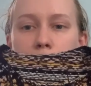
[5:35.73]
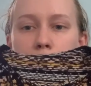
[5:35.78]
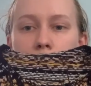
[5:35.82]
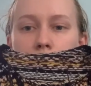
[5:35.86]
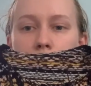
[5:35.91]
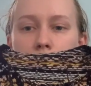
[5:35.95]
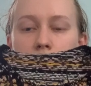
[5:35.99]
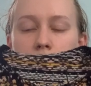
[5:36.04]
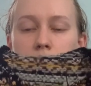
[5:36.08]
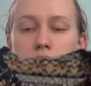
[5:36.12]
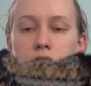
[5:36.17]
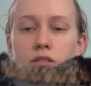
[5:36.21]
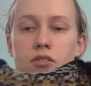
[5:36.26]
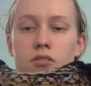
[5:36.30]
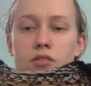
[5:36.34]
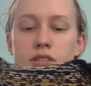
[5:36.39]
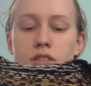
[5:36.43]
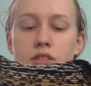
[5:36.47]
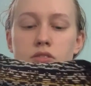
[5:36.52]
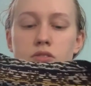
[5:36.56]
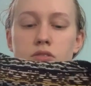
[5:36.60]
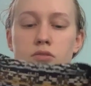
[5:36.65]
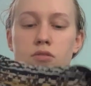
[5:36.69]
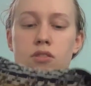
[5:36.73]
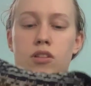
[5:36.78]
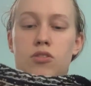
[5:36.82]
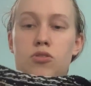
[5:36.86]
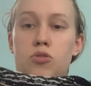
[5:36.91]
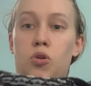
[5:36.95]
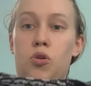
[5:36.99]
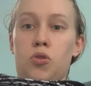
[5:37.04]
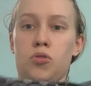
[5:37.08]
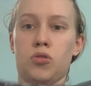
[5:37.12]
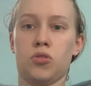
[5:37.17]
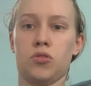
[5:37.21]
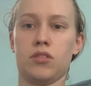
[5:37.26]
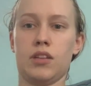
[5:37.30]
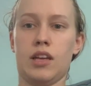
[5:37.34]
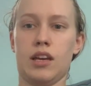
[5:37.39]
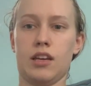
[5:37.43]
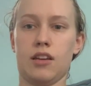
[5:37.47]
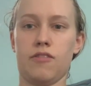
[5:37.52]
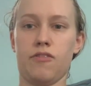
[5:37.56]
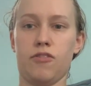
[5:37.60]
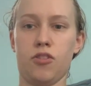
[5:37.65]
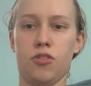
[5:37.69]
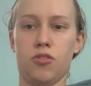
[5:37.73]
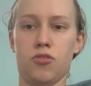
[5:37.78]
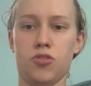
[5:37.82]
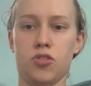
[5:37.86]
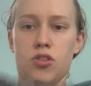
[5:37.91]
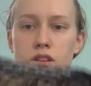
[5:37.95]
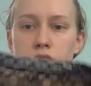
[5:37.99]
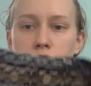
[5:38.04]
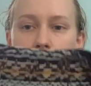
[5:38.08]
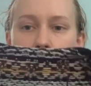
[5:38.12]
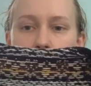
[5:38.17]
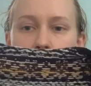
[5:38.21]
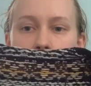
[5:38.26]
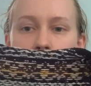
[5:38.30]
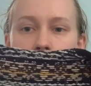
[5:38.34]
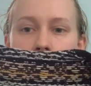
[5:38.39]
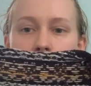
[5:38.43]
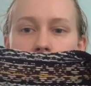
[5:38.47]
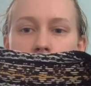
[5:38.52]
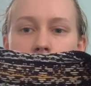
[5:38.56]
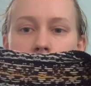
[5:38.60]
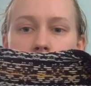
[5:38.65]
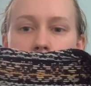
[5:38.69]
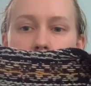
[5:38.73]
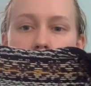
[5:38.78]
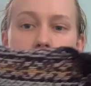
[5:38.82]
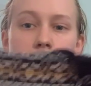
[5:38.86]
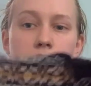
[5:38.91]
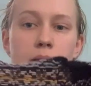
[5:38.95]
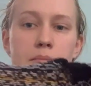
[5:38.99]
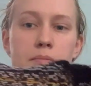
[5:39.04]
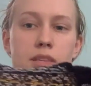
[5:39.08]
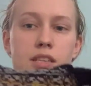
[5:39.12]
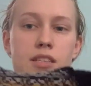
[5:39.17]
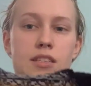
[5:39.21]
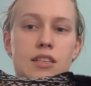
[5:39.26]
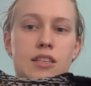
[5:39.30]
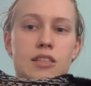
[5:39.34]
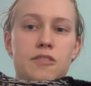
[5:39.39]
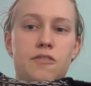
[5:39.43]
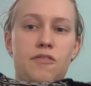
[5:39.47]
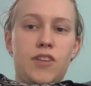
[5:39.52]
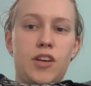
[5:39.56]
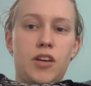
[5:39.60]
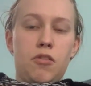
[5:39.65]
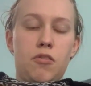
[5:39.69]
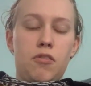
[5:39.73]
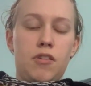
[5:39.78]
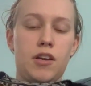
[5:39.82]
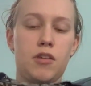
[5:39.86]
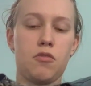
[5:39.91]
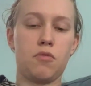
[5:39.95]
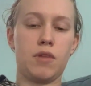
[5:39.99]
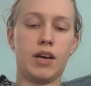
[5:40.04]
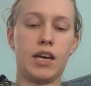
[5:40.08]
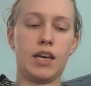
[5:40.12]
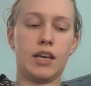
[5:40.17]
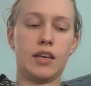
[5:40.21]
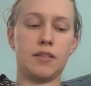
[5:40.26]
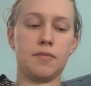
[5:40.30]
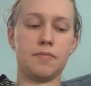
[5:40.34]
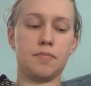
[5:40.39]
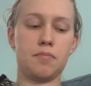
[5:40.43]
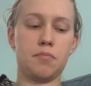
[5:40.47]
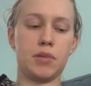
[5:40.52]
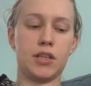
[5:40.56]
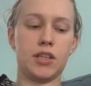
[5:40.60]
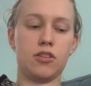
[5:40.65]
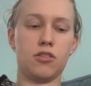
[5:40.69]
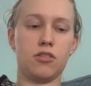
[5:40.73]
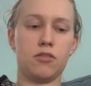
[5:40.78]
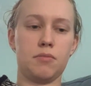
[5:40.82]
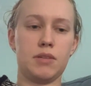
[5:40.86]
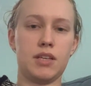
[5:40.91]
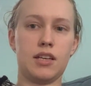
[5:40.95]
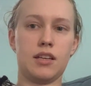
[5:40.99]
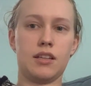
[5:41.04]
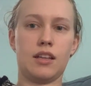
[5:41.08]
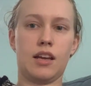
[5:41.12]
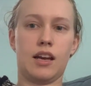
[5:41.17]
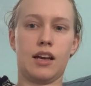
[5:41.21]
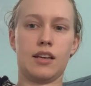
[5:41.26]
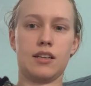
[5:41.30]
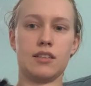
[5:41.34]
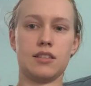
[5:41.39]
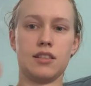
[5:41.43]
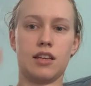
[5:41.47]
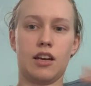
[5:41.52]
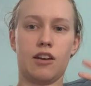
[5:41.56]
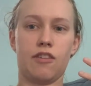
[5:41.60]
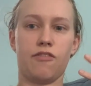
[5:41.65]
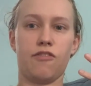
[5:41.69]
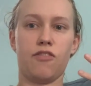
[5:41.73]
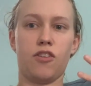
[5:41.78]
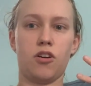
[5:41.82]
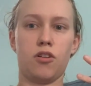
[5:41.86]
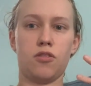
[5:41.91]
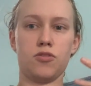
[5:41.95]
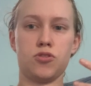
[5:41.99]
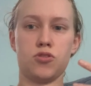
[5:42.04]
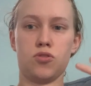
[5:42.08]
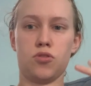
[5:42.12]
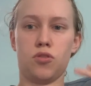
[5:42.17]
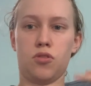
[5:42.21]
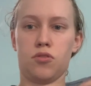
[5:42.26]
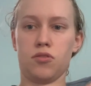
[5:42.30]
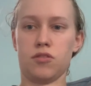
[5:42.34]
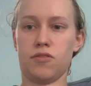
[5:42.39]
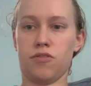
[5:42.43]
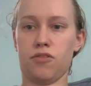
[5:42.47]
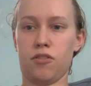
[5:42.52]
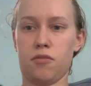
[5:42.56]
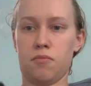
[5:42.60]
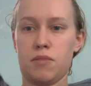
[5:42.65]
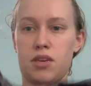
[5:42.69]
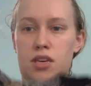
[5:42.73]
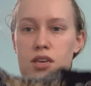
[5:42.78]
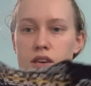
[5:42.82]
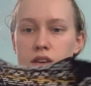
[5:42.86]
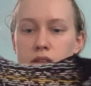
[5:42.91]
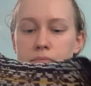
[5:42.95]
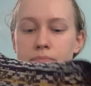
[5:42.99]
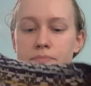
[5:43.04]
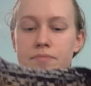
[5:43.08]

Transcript: also going to do the turtleneck version. This is fingering weight, but it'll be a nice like fall shirt for me.